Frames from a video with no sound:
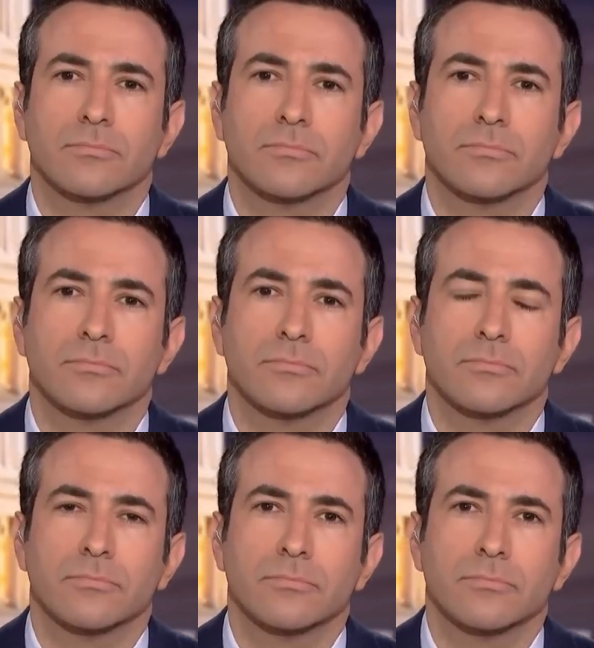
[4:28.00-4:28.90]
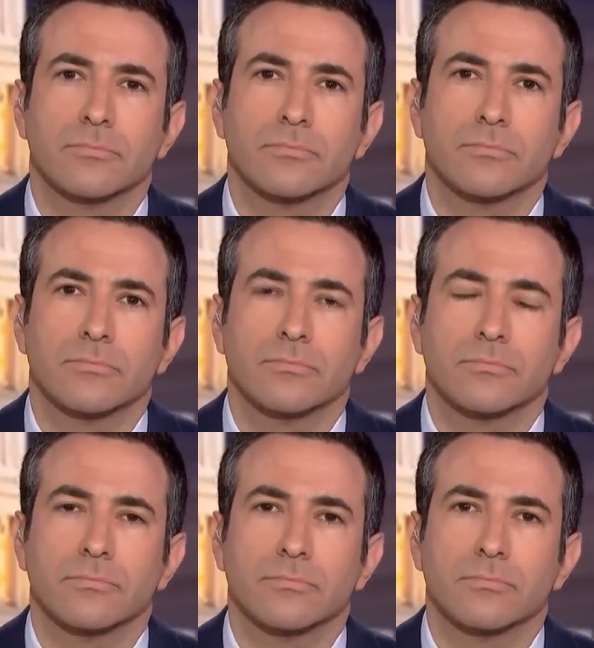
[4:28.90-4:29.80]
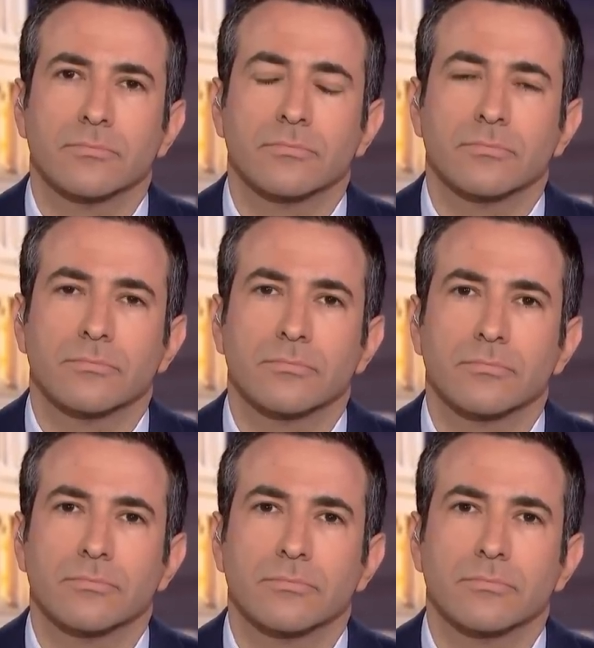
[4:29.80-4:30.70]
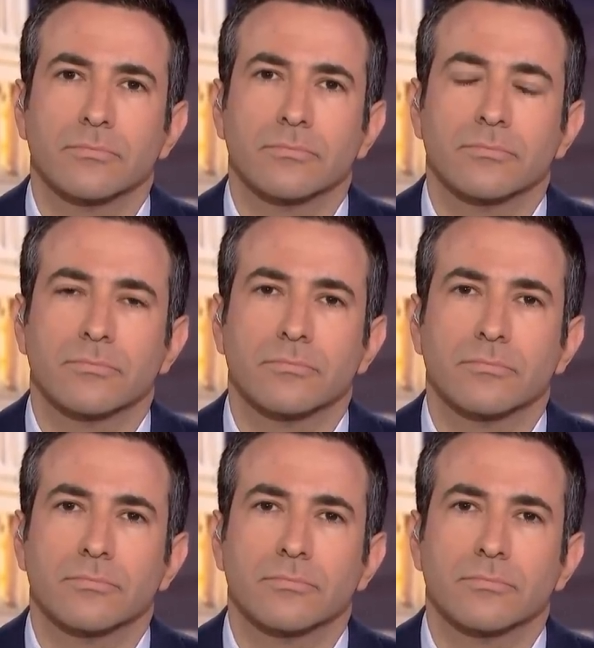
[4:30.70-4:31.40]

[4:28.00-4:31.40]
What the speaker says: (silent)